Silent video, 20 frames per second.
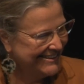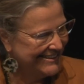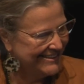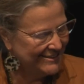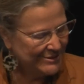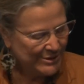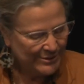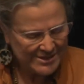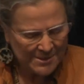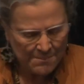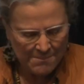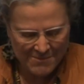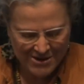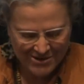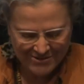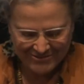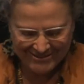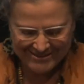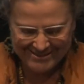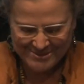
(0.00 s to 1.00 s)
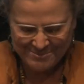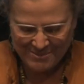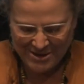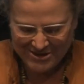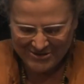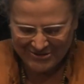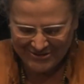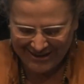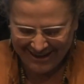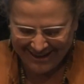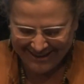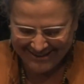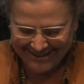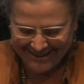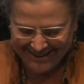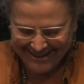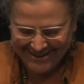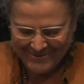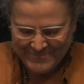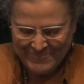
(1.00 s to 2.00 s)
So it's a marvelous model. And
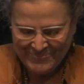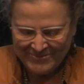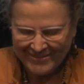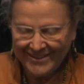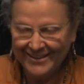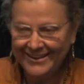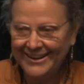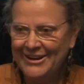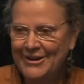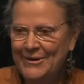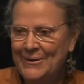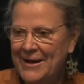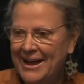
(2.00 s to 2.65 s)
you know,